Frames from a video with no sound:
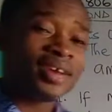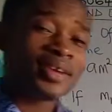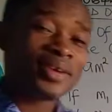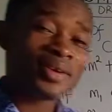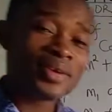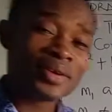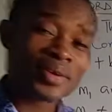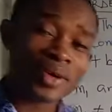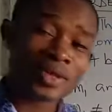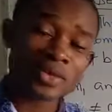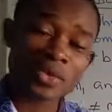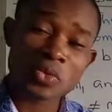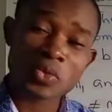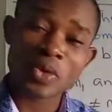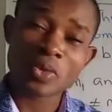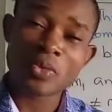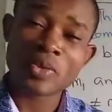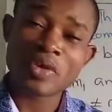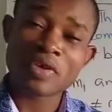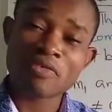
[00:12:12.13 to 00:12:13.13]
You know what
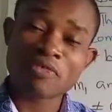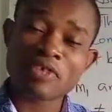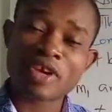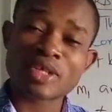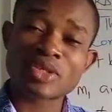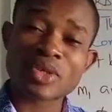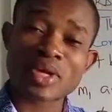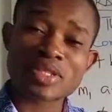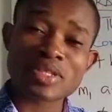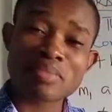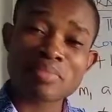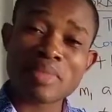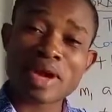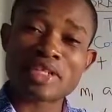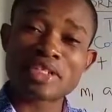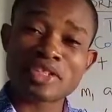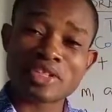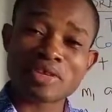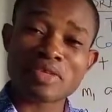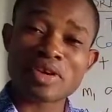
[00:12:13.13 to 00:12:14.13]
we refer to as
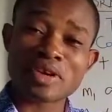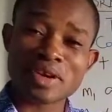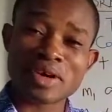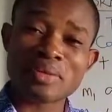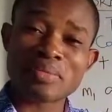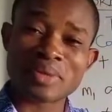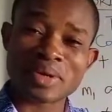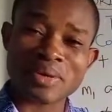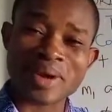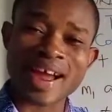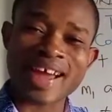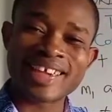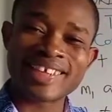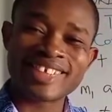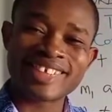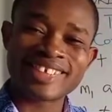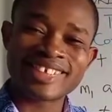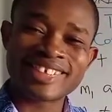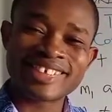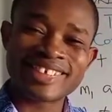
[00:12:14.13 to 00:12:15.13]
imaginary number,
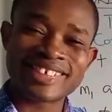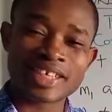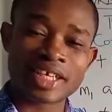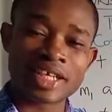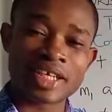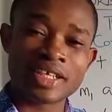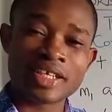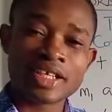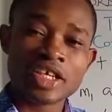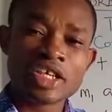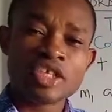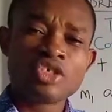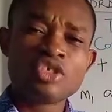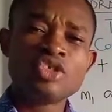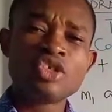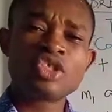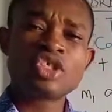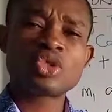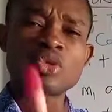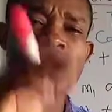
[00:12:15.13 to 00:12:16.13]
right? Good.
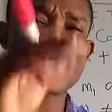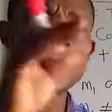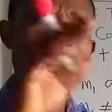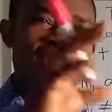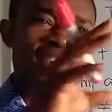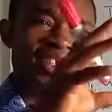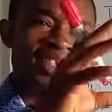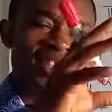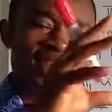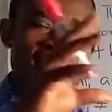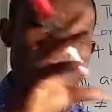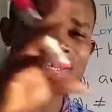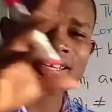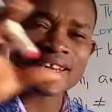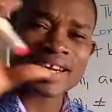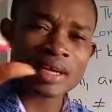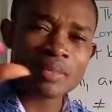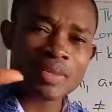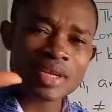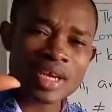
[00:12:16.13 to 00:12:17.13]
Usually the
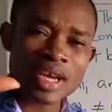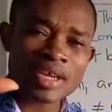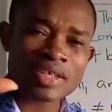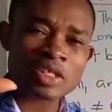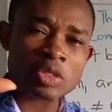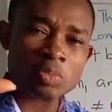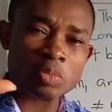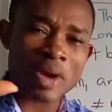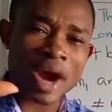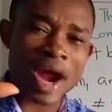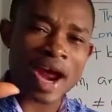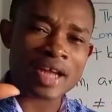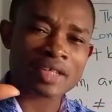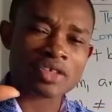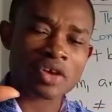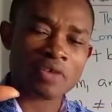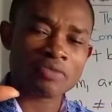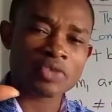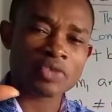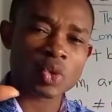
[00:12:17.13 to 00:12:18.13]
discriminant
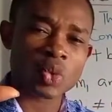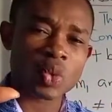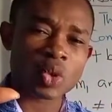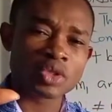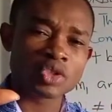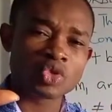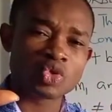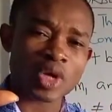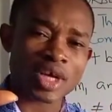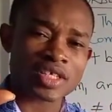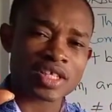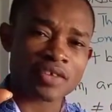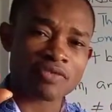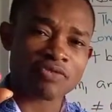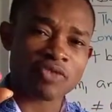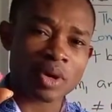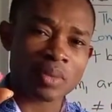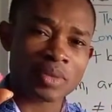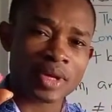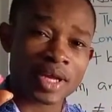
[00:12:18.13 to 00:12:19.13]
part of the quadratic
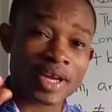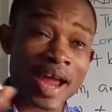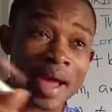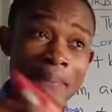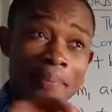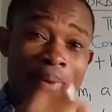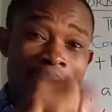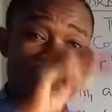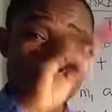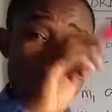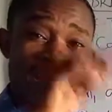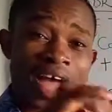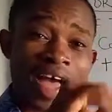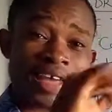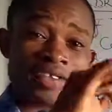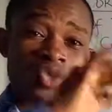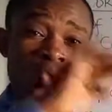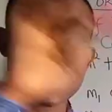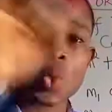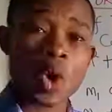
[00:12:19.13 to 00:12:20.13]
formula, that part that
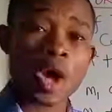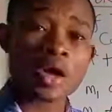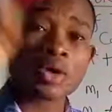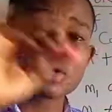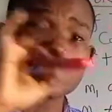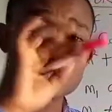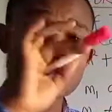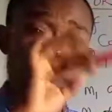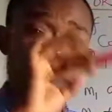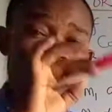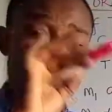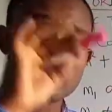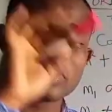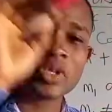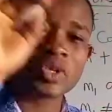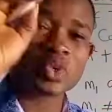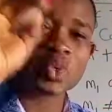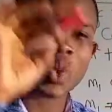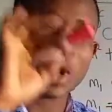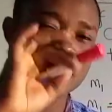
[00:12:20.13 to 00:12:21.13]
has square root of
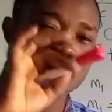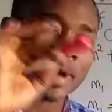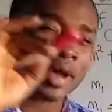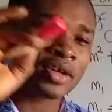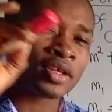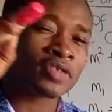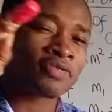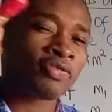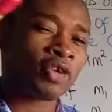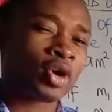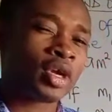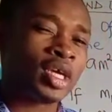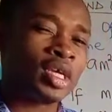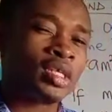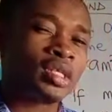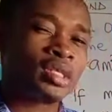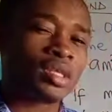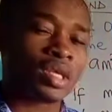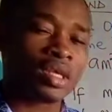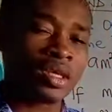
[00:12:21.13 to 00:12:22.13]
b squared minus
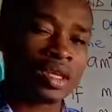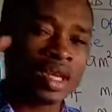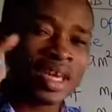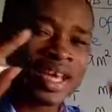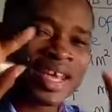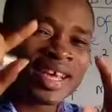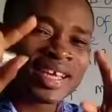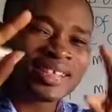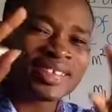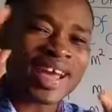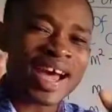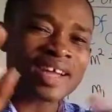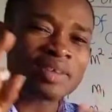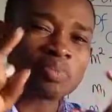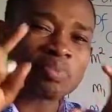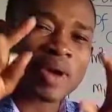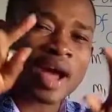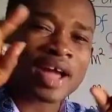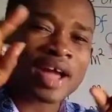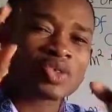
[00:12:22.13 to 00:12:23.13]
4ac,
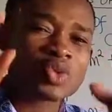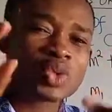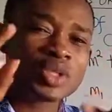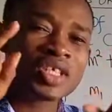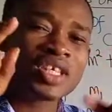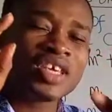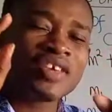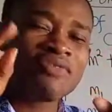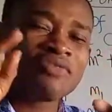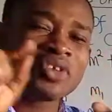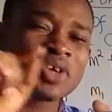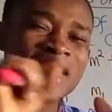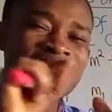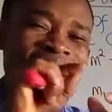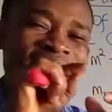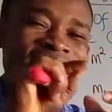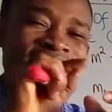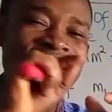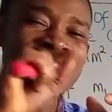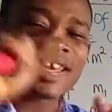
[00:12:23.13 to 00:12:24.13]
that part will give you
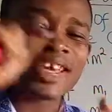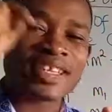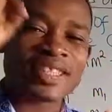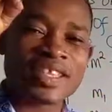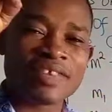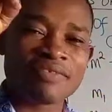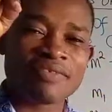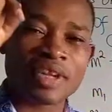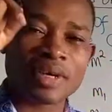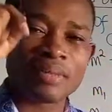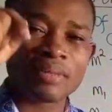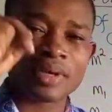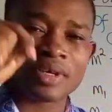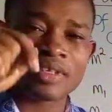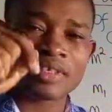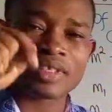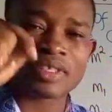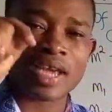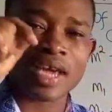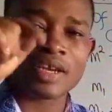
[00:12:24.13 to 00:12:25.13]
a negative number
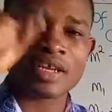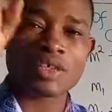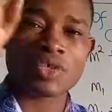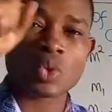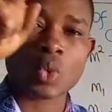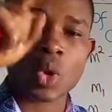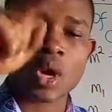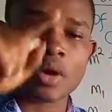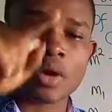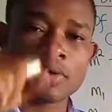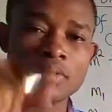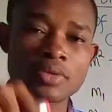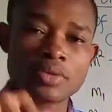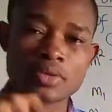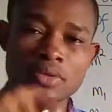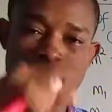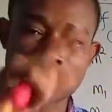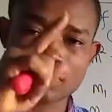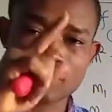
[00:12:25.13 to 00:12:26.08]
inside the square root.